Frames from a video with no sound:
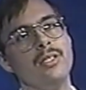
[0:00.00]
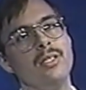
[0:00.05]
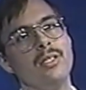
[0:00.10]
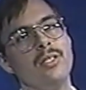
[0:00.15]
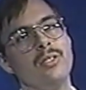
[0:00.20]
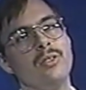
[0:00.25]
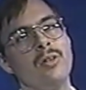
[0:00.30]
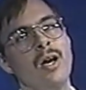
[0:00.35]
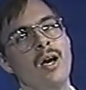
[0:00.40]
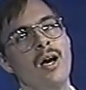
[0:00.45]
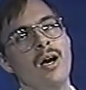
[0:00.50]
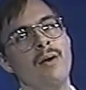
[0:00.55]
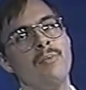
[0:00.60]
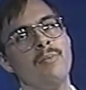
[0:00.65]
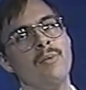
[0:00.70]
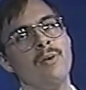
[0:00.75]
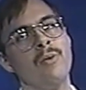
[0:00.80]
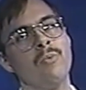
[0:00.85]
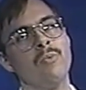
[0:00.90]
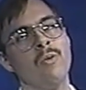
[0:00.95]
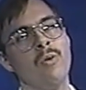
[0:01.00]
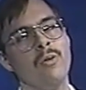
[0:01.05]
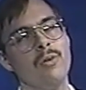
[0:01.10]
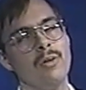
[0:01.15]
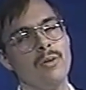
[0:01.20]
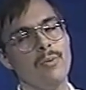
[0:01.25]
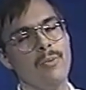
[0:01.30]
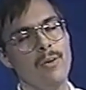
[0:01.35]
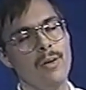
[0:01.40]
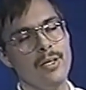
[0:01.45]
she's
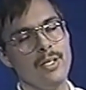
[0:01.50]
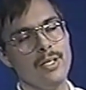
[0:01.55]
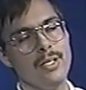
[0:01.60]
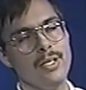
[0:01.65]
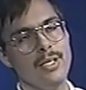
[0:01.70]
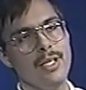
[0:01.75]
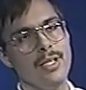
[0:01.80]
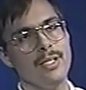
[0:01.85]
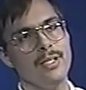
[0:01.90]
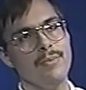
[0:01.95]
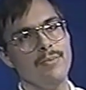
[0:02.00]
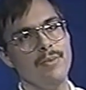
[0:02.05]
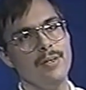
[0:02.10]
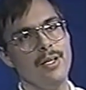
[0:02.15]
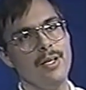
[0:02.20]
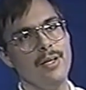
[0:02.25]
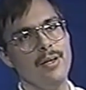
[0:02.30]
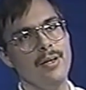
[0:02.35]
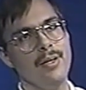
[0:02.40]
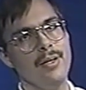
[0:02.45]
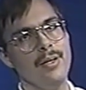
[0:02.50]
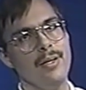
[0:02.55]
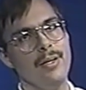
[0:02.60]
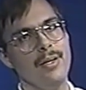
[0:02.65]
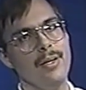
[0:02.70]
eroded quite extensively,